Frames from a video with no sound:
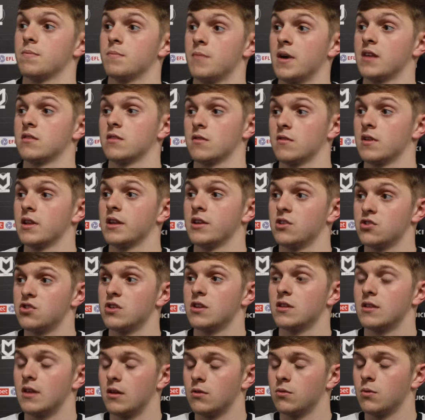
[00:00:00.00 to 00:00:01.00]
massive clean
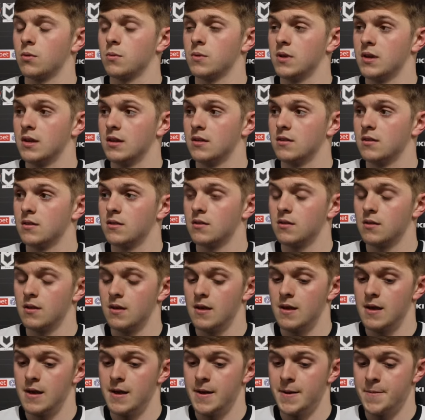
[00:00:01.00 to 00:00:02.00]
sheet. That's what we needed.
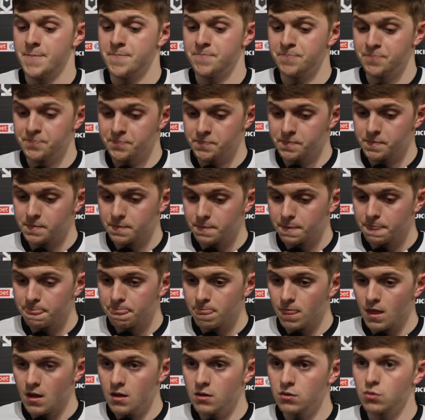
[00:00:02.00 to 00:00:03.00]
Um,
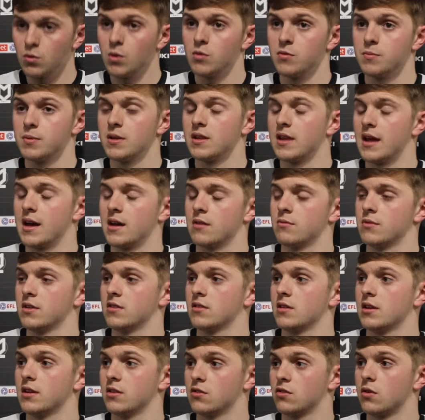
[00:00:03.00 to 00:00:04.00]
it's what we've been lacking
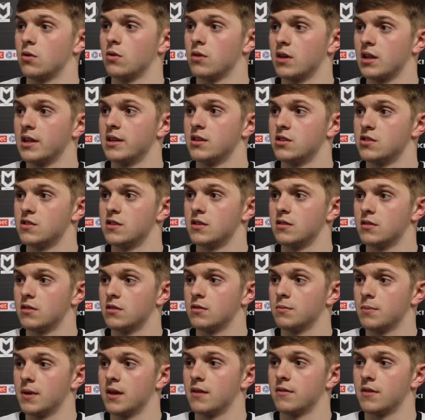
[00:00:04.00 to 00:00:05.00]
recently, so a clean sheet is
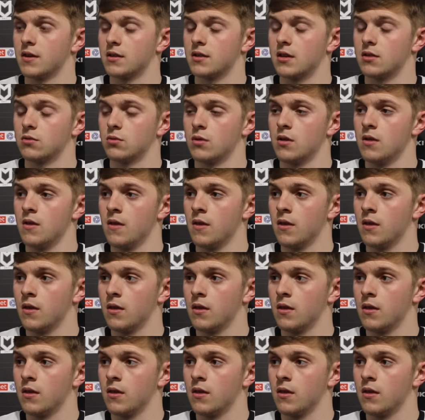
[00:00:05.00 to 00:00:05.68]
perfect as well